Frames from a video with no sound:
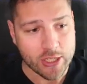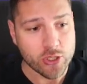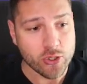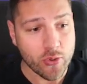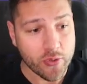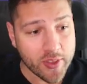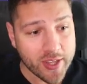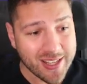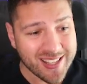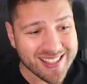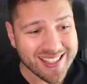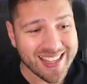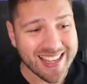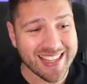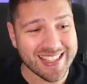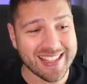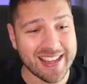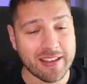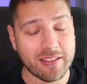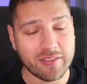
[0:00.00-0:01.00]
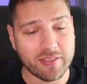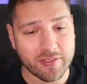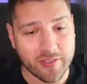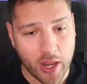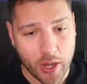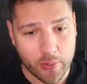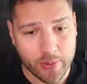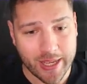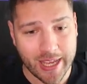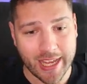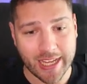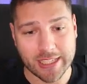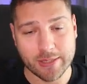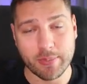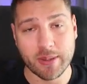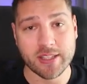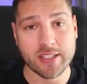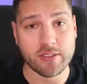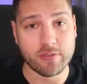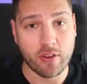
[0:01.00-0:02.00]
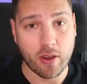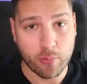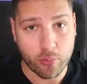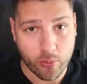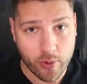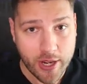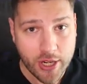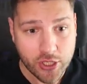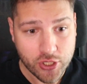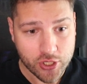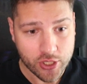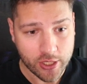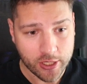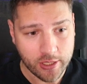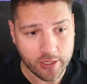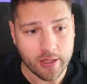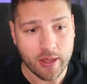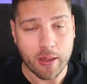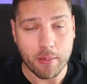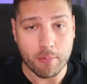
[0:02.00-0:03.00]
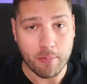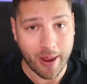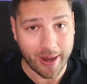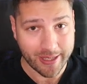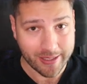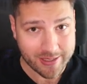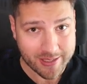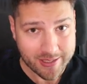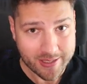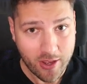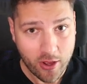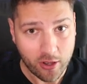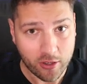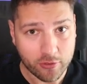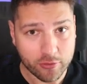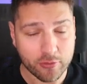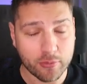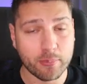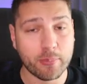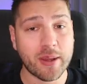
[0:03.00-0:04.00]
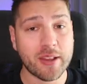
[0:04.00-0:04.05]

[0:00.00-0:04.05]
So this is a very expensive operation by itself,